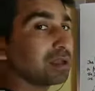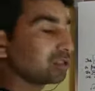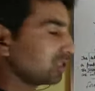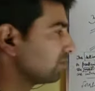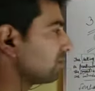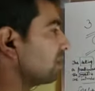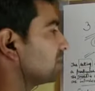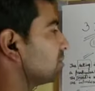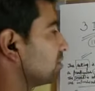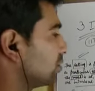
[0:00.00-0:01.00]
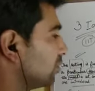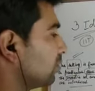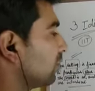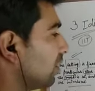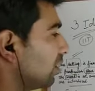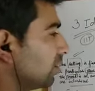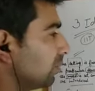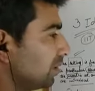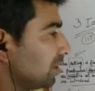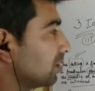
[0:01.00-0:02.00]
Shimla to know
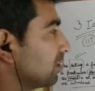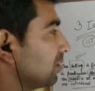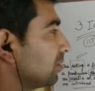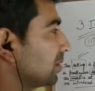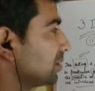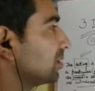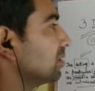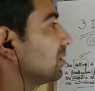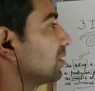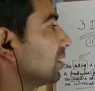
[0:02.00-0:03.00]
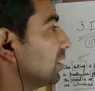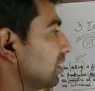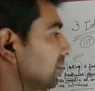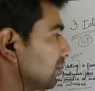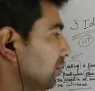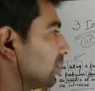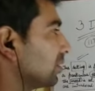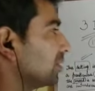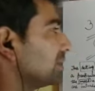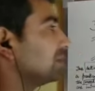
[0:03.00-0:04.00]
where the person is over
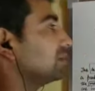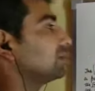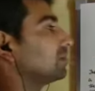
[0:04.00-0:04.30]
there.